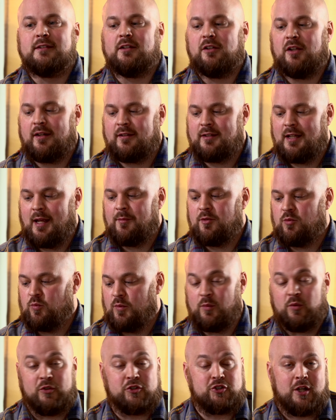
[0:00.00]
and a lot of times
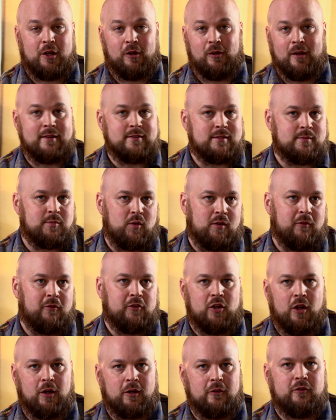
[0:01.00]
we will share lenses between
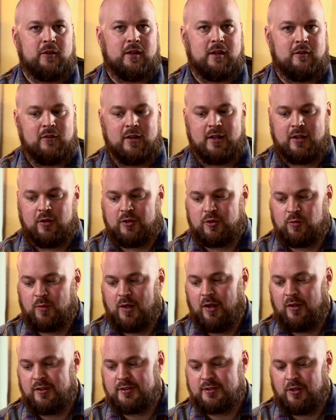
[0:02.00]
photography and video as
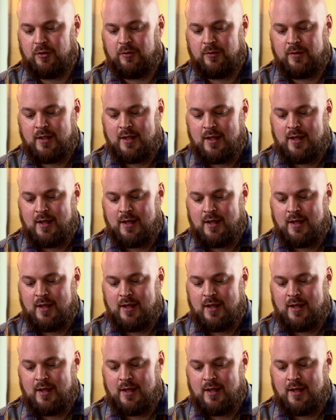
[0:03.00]
well. So